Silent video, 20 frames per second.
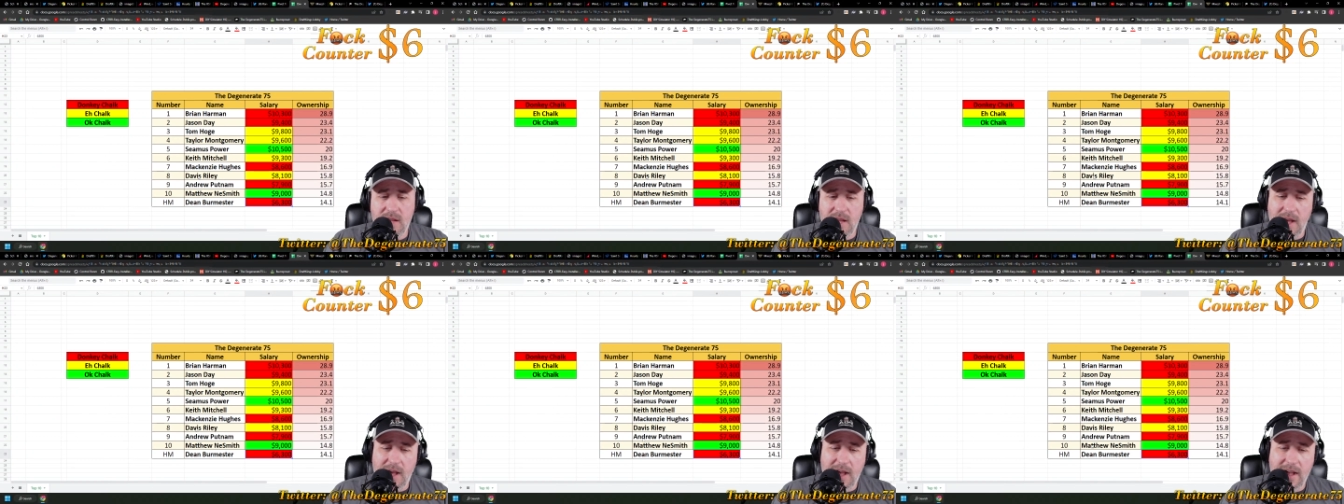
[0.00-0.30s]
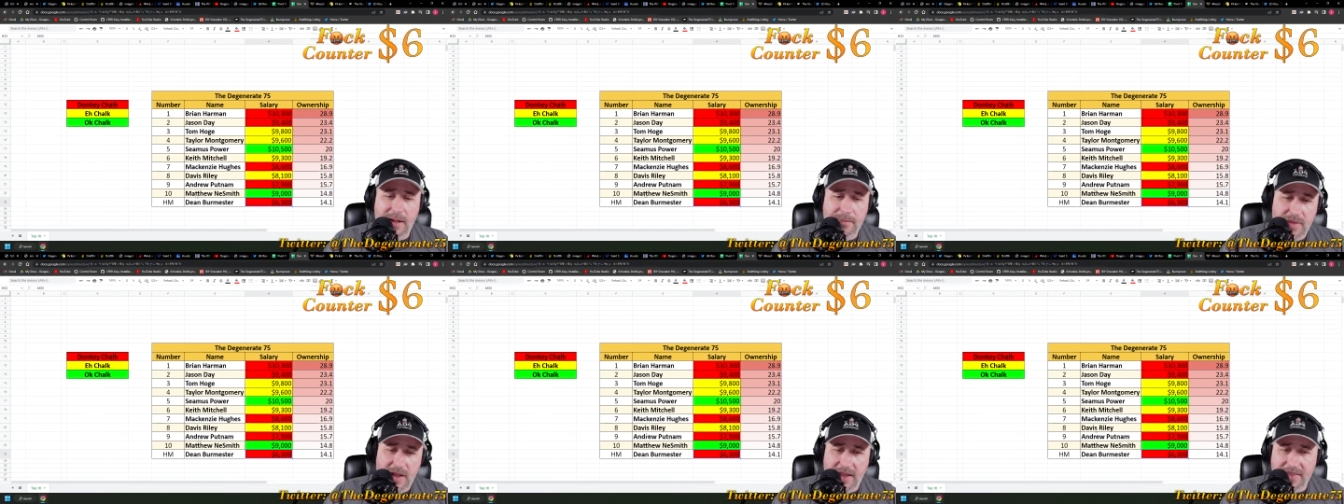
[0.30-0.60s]

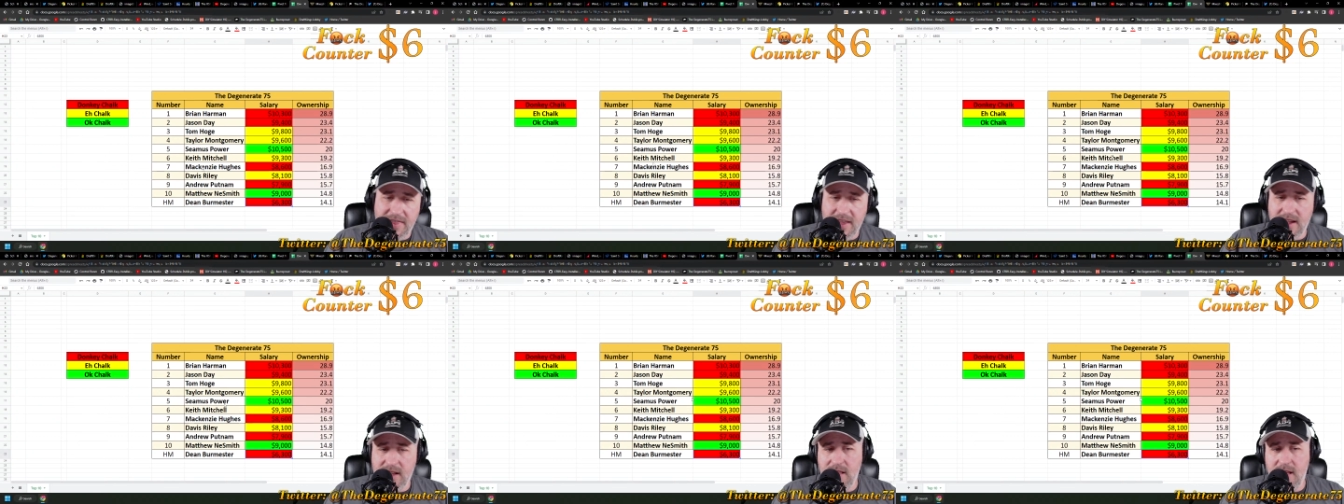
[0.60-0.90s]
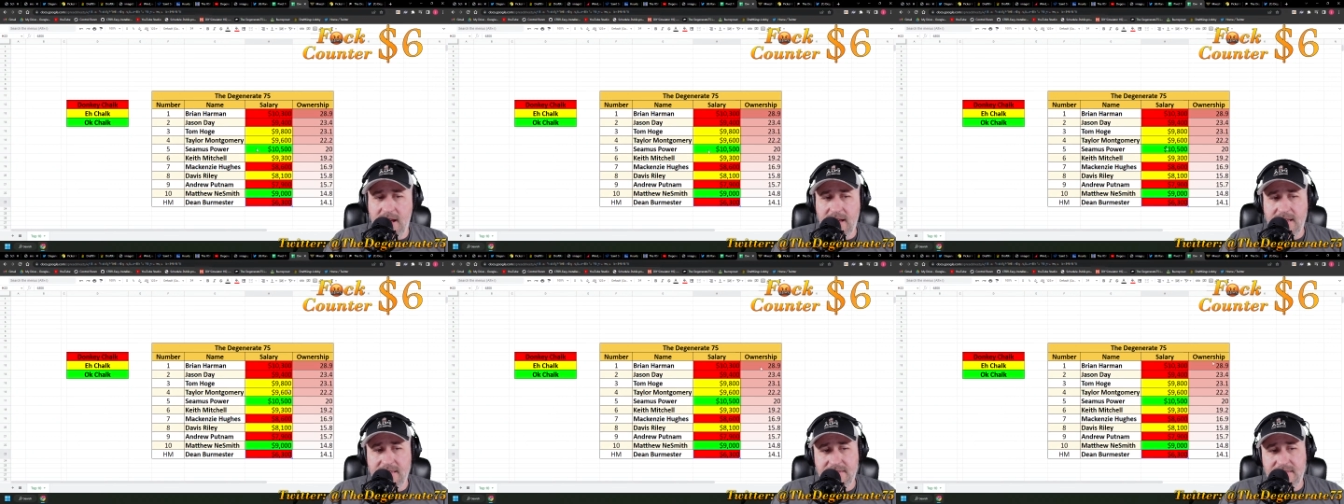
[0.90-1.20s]
I think a
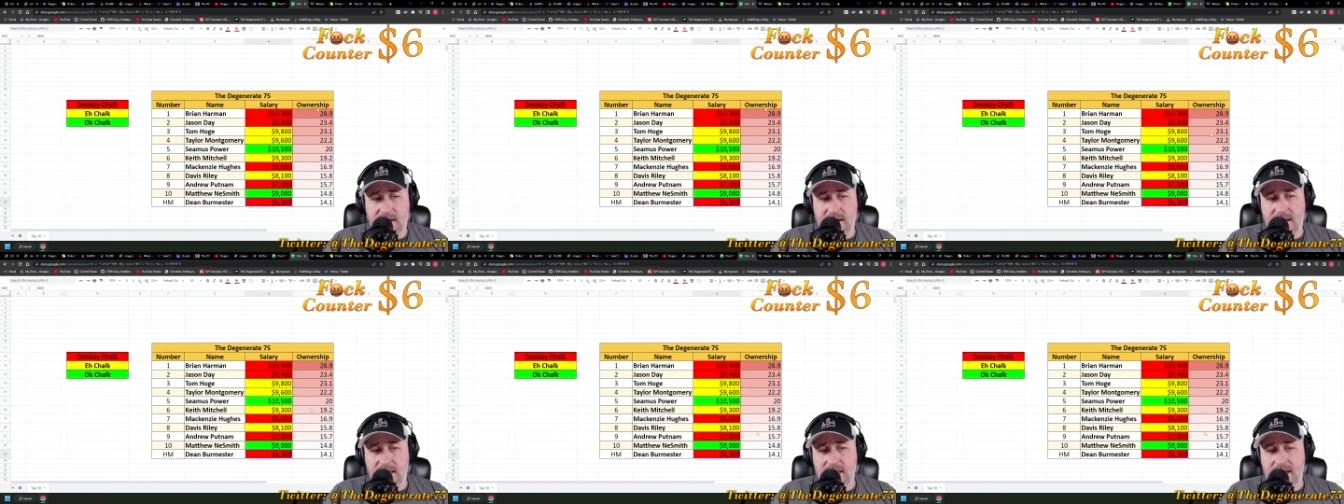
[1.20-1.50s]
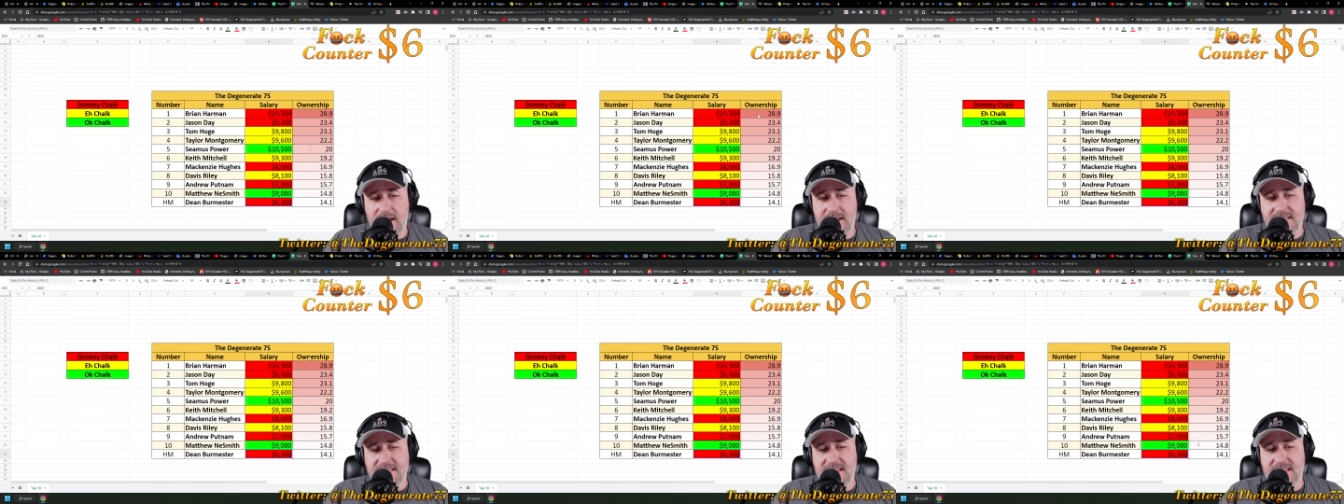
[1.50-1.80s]
lot
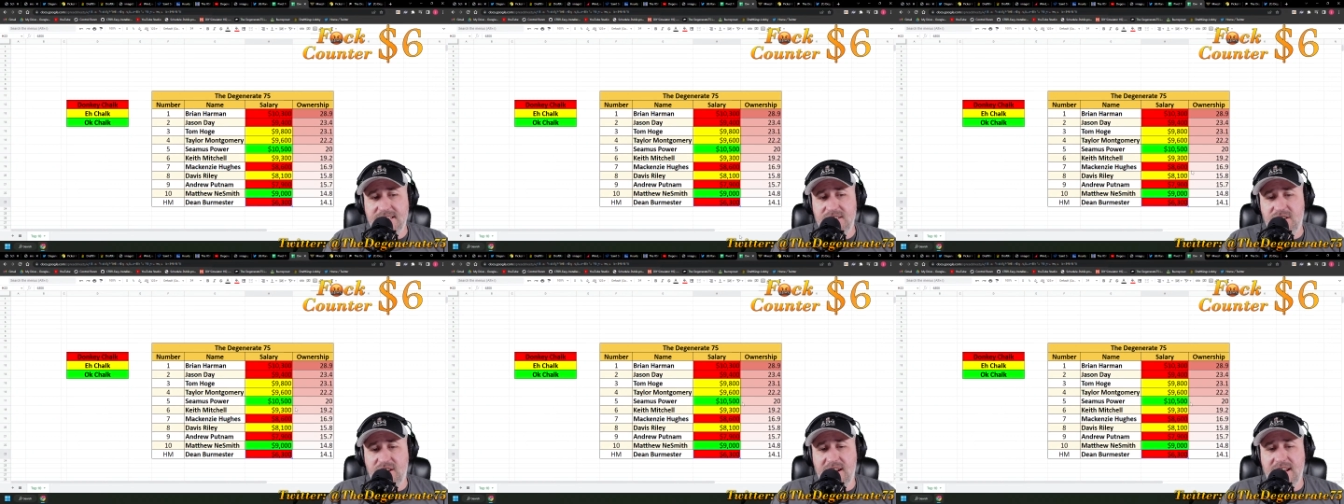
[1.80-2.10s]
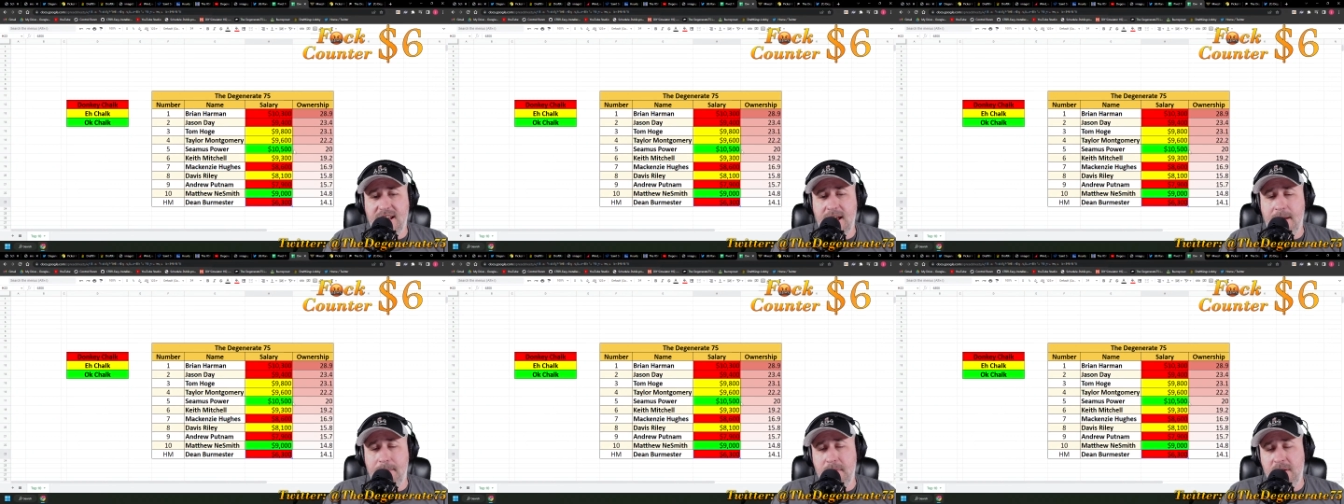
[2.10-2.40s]
of these guys are going
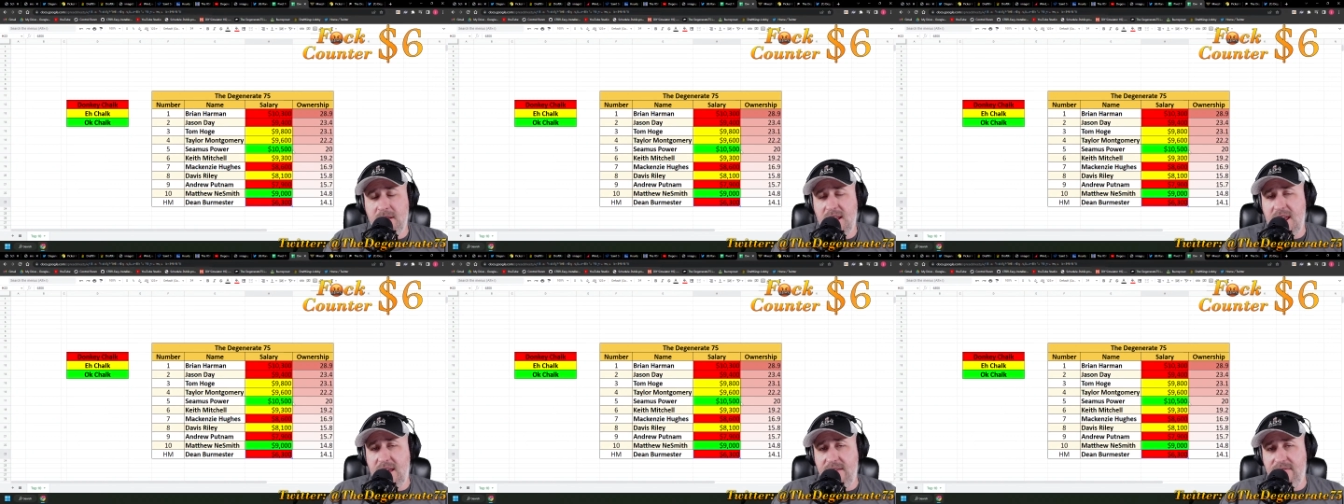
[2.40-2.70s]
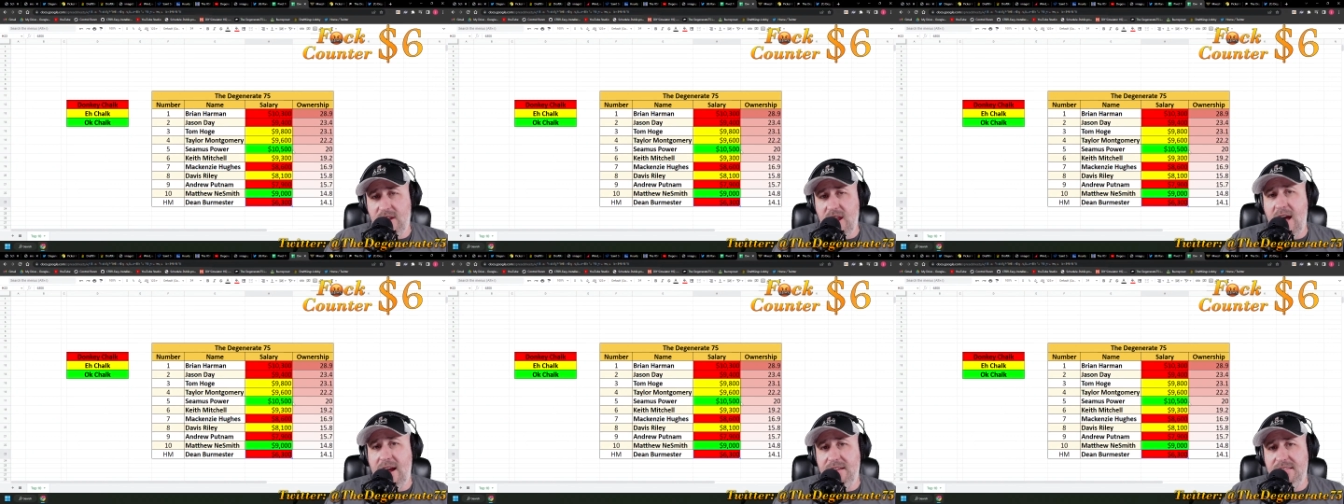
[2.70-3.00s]
to come in
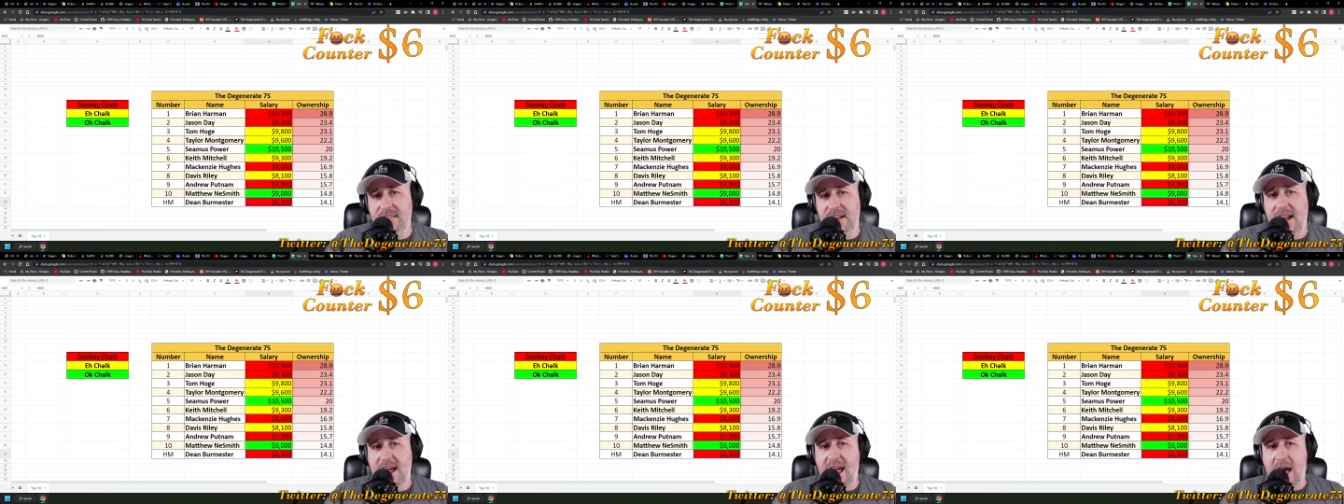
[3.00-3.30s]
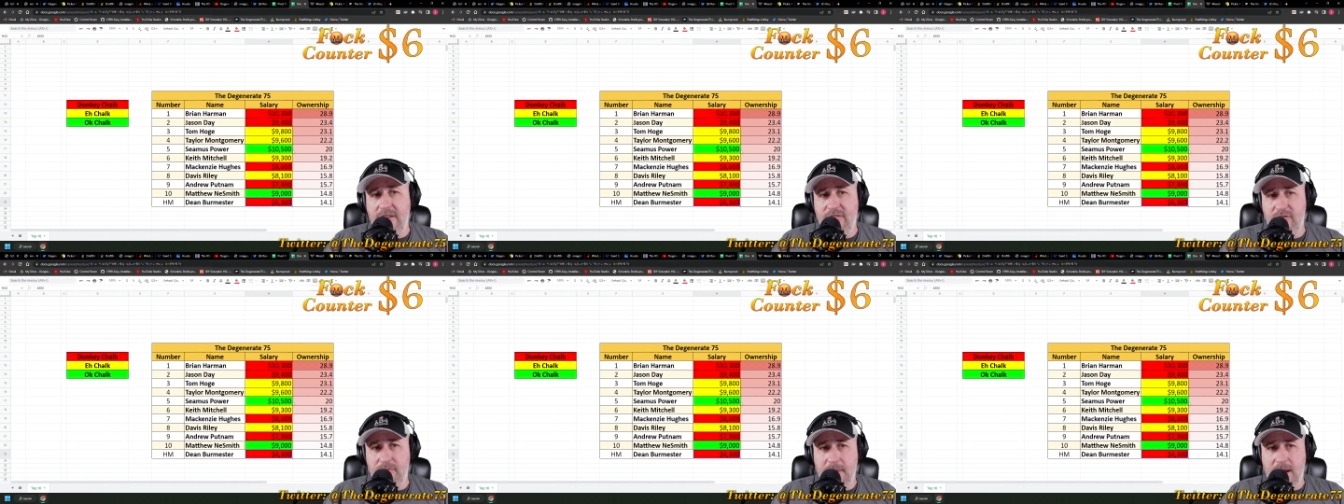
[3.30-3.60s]
even higher than I
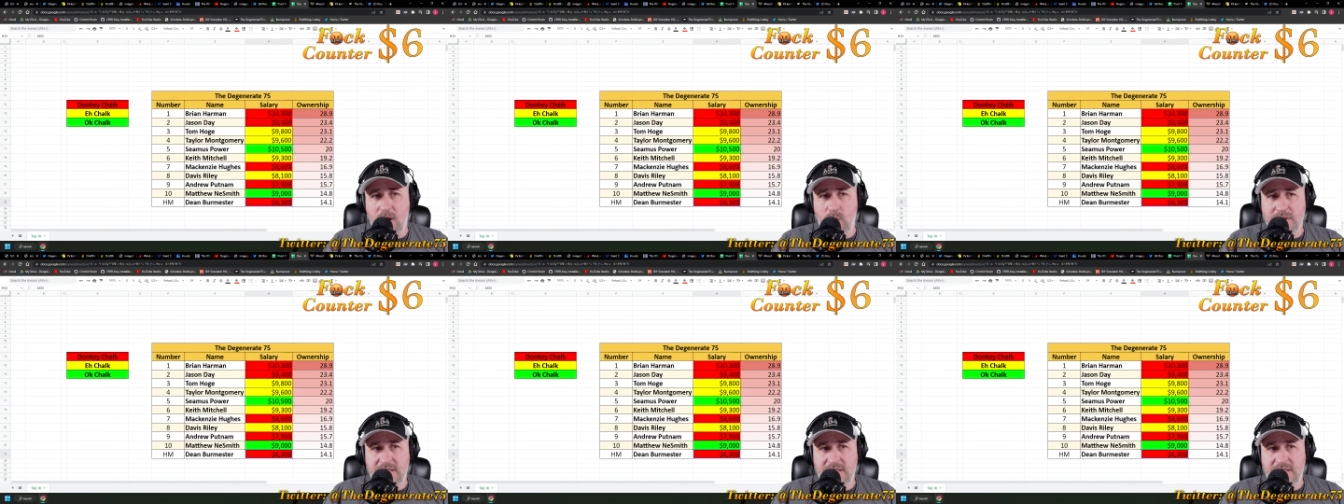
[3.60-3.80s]
have them here,